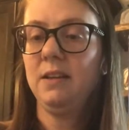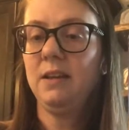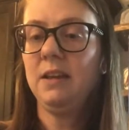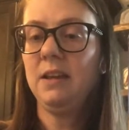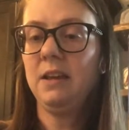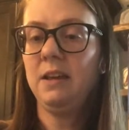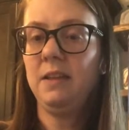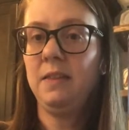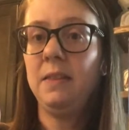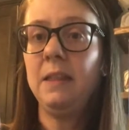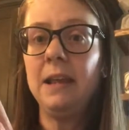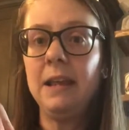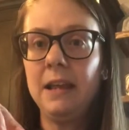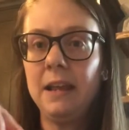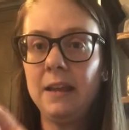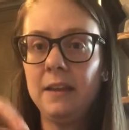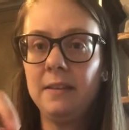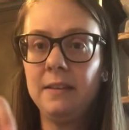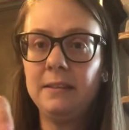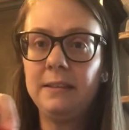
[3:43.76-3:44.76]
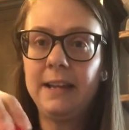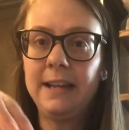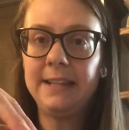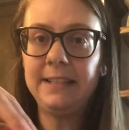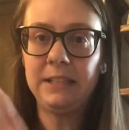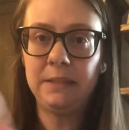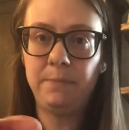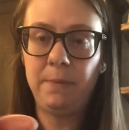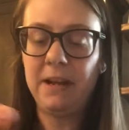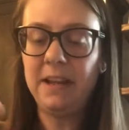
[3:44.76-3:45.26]
And then the
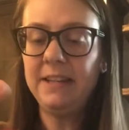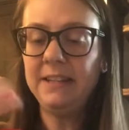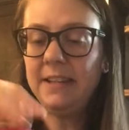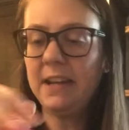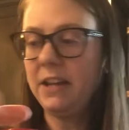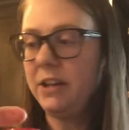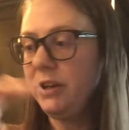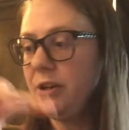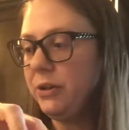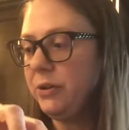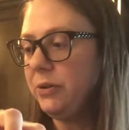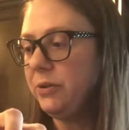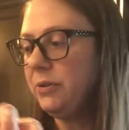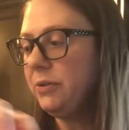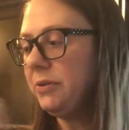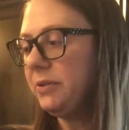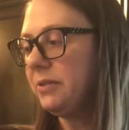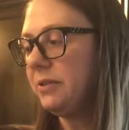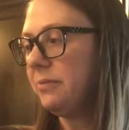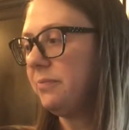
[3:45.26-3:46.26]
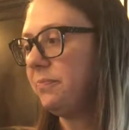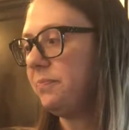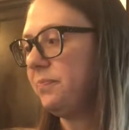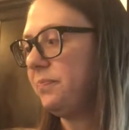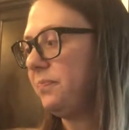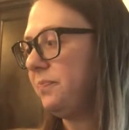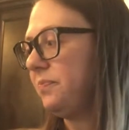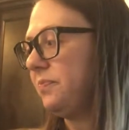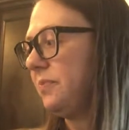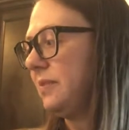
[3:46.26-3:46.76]
last spice I use
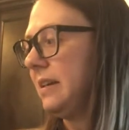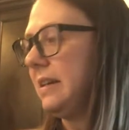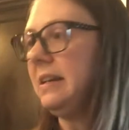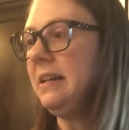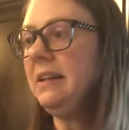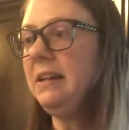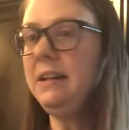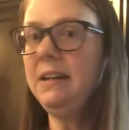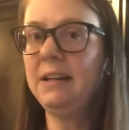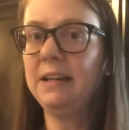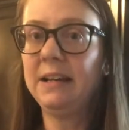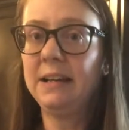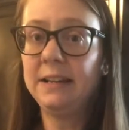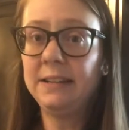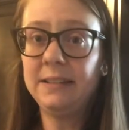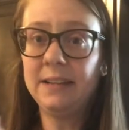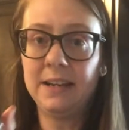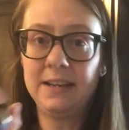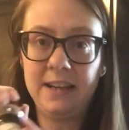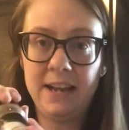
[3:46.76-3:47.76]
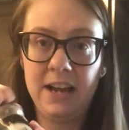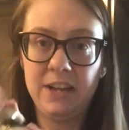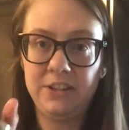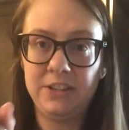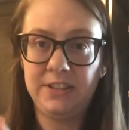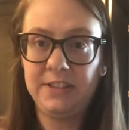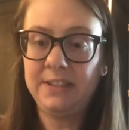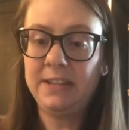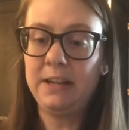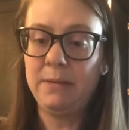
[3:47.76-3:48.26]
is a dash of
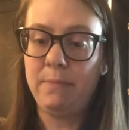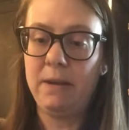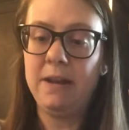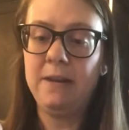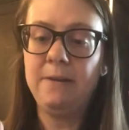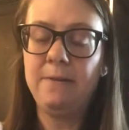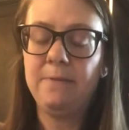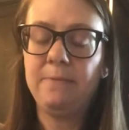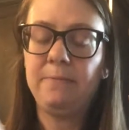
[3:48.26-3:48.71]
cinnamon.